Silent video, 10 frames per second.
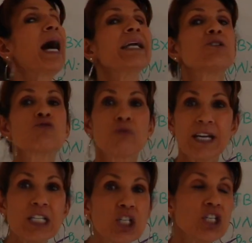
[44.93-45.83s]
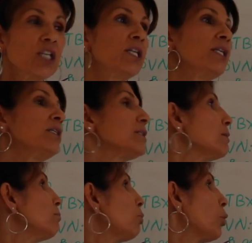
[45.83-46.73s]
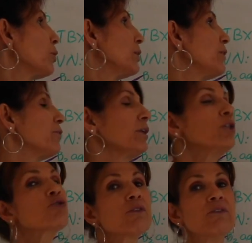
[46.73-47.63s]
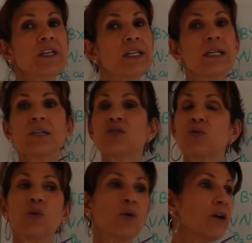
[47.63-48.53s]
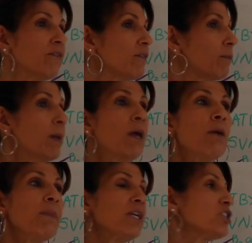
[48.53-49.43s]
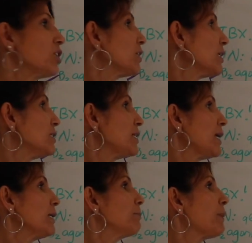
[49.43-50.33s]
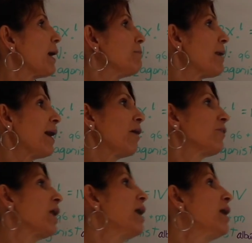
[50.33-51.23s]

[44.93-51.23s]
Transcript: Hydration is important, either intravenous or if the patient can take it by mouth.